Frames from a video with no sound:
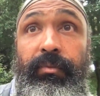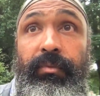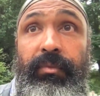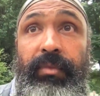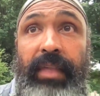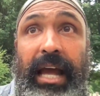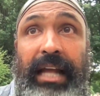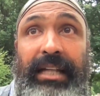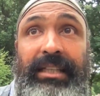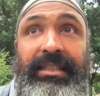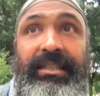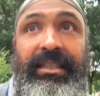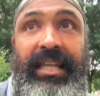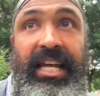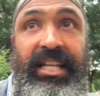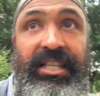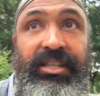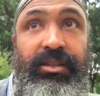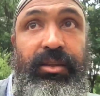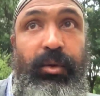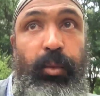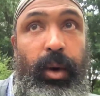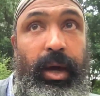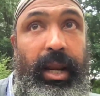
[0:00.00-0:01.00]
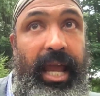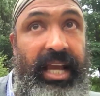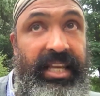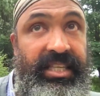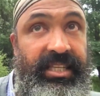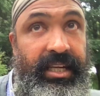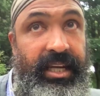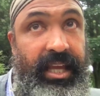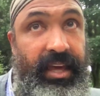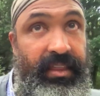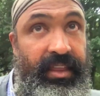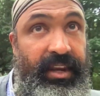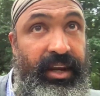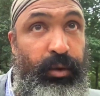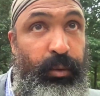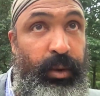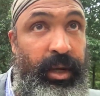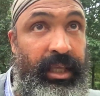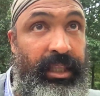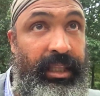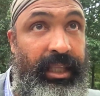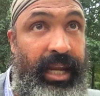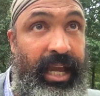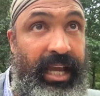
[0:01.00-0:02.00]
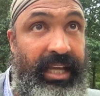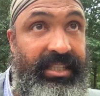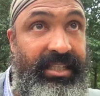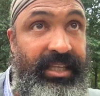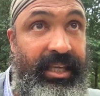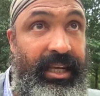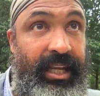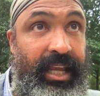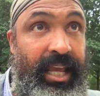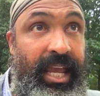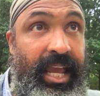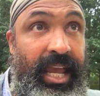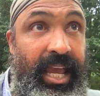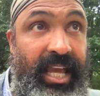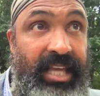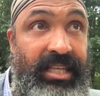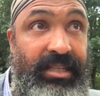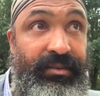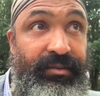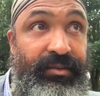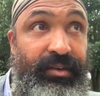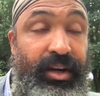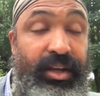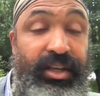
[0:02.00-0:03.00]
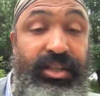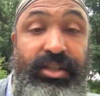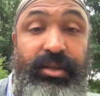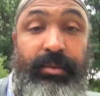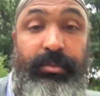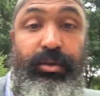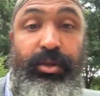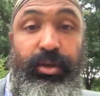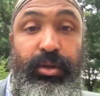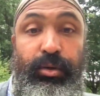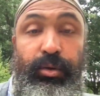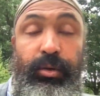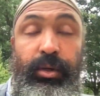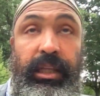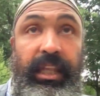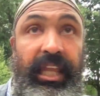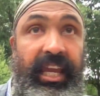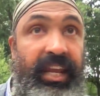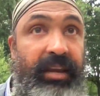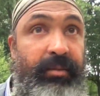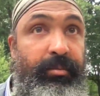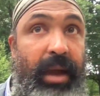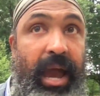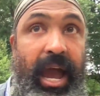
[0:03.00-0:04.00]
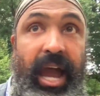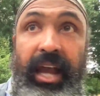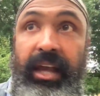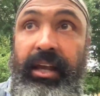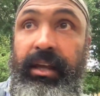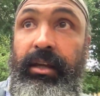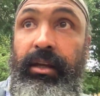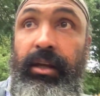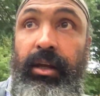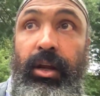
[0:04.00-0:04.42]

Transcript: that's the one accent. Now the New England accent is a very subdued, laid back,